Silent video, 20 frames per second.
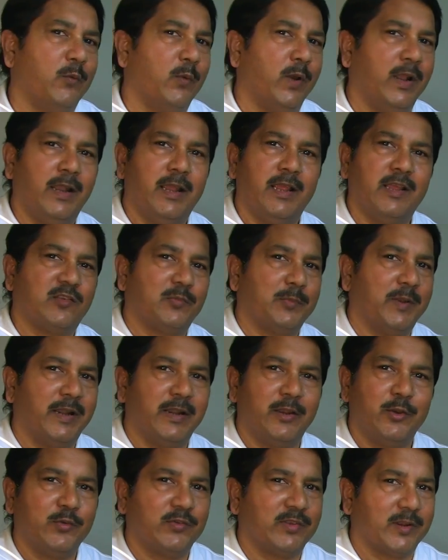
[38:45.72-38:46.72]
a
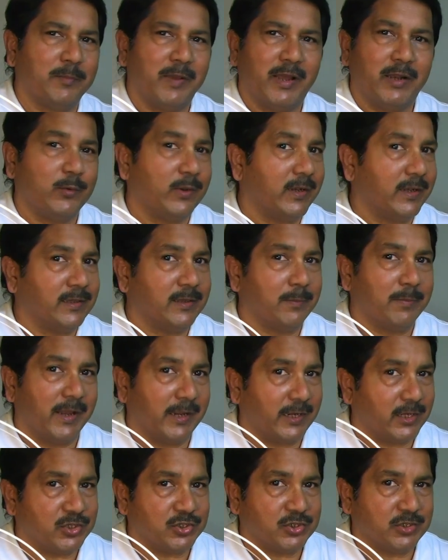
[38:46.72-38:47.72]
well-explained user manual in the
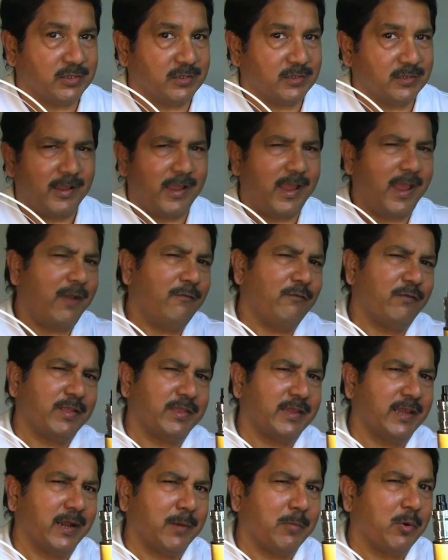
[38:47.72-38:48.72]
package.
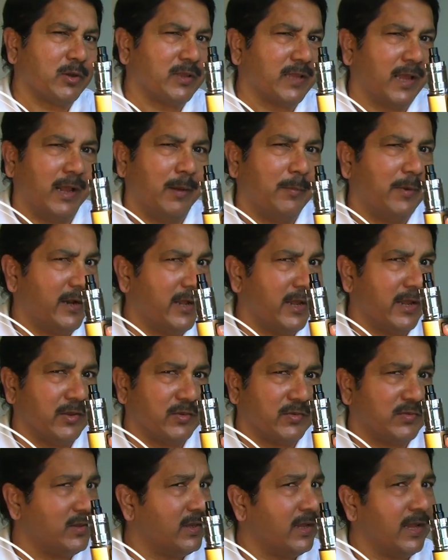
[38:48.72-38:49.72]
Everything about the
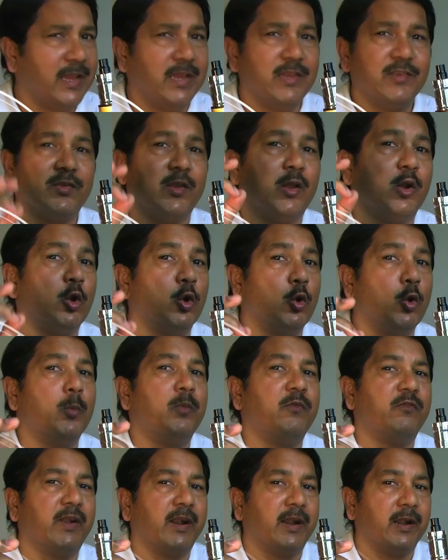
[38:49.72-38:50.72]
Amadeus is
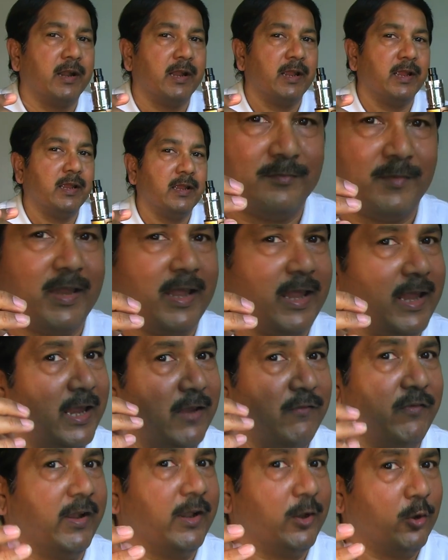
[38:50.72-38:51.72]
noob-friendly.
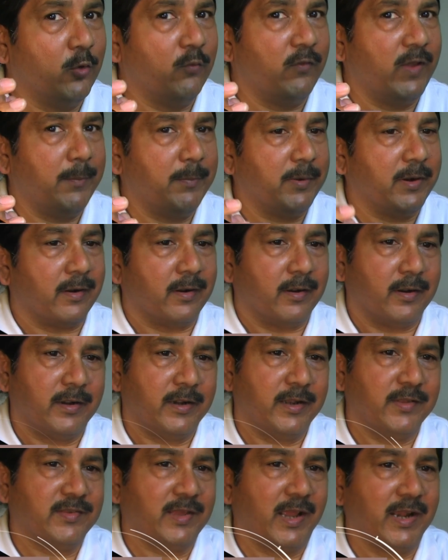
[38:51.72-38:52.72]
If a new vaper
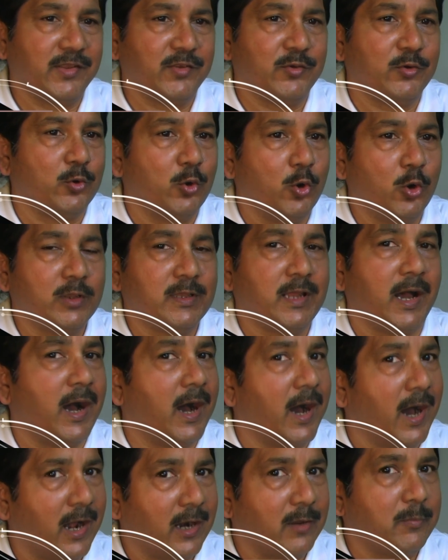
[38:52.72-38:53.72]
decides to go the
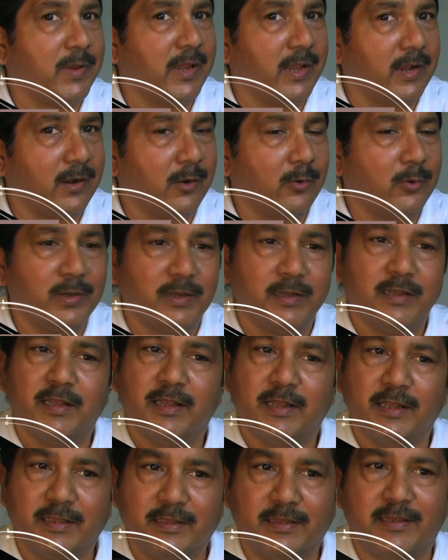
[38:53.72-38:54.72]
RBA route,
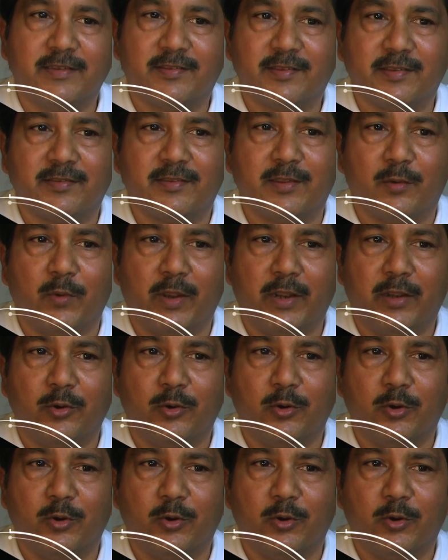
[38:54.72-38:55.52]
this is the way to